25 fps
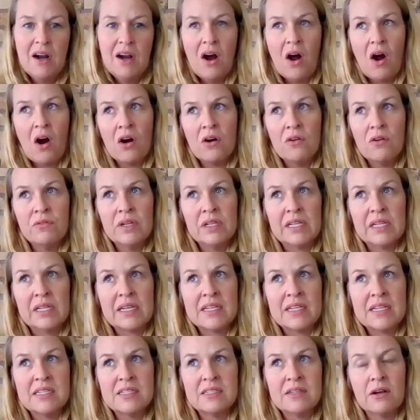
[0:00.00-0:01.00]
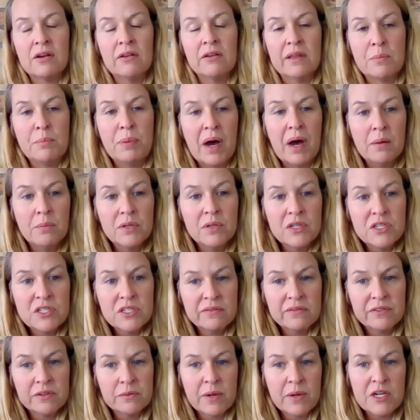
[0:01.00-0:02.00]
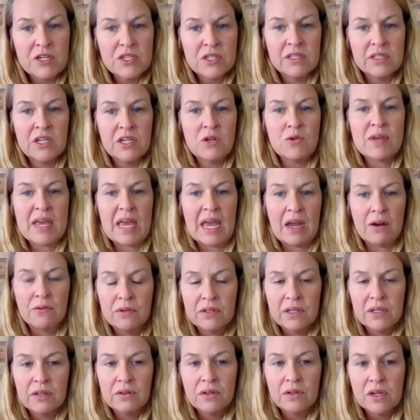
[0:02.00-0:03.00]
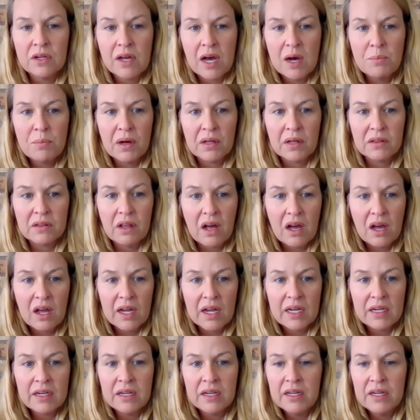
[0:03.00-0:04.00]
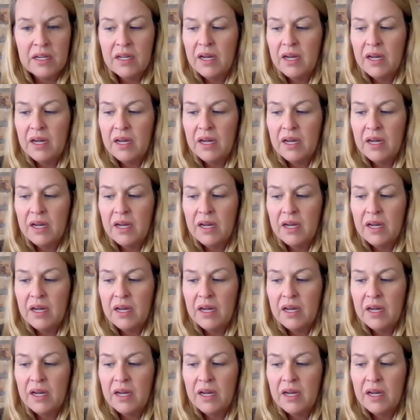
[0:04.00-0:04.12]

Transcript: aren't really necessarily published information that you can't really look up online.